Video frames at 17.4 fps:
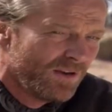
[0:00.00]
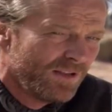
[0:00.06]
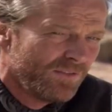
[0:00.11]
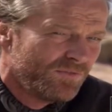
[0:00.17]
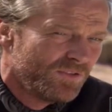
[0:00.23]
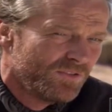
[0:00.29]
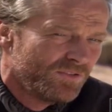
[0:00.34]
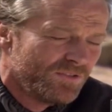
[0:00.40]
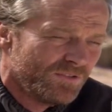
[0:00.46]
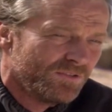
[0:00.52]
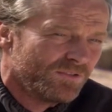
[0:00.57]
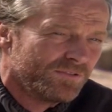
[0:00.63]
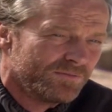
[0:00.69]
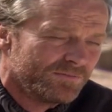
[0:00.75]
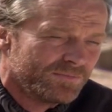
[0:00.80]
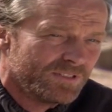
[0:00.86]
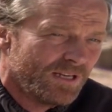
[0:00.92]
And if you
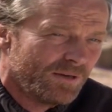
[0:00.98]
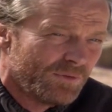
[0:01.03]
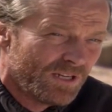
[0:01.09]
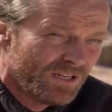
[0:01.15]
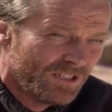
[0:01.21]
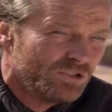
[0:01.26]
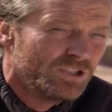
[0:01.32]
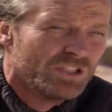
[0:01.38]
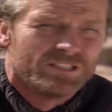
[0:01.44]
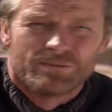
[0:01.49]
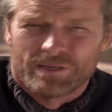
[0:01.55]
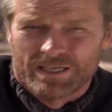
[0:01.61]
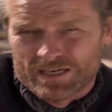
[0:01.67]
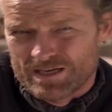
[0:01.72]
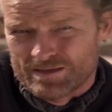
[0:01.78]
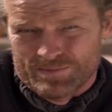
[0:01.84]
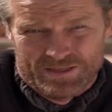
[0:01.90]
do Gaba Huja
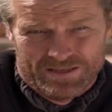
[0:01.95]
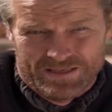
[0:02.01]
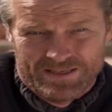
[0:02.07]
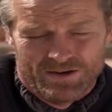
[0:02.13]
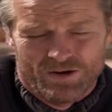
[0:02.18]
Bagaba,